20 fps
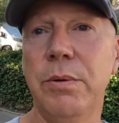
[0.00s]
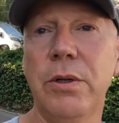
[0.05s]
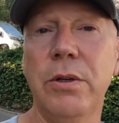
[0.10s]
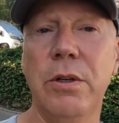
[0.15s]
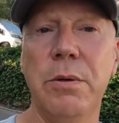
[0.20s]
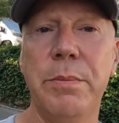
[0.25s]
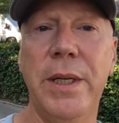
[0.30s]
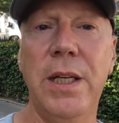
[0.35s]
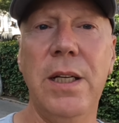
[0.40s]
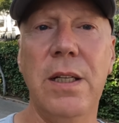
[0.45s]

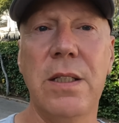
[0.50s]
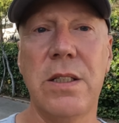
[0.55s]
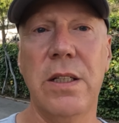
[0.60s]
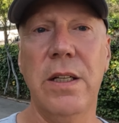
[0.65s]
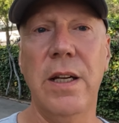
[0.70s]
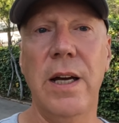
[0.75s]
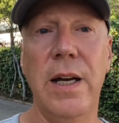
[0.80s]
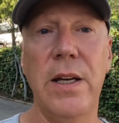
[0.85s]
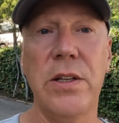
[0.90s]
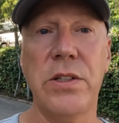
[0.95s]
going to be here
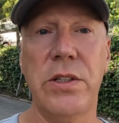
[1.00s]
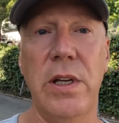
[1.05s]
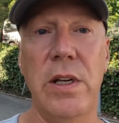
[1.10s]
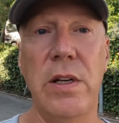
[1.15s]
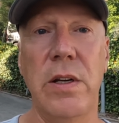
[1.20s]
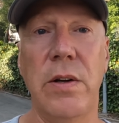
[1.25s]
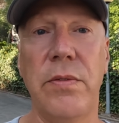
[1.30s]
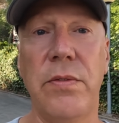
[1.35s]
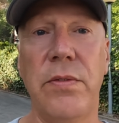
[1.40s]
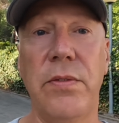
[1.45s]
tonight, setting
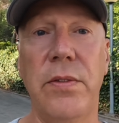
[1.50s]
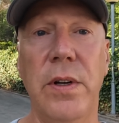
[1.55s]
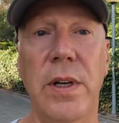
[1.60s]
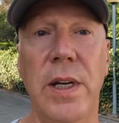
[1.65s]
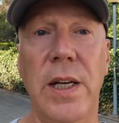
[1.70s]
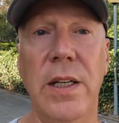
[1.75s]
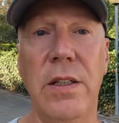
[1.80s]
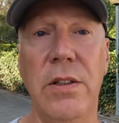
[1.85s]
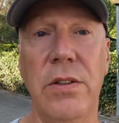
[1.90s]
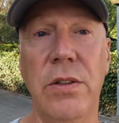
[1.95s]
off
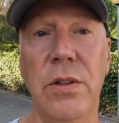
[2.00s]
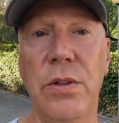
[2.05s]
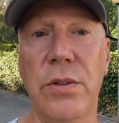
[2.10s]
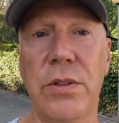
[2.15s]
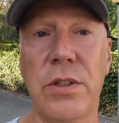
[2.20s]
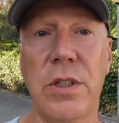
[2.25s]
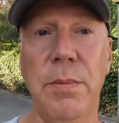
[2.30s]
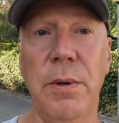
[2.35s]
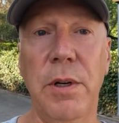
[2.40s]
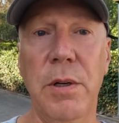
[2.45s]
heading
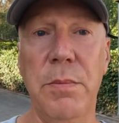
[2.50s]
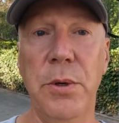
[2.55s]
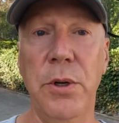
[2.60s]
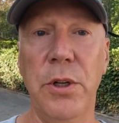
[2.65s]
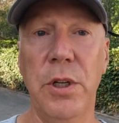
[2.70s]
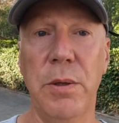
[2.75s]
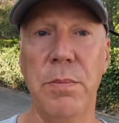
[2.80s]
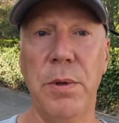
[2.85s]
north tomorrow morning,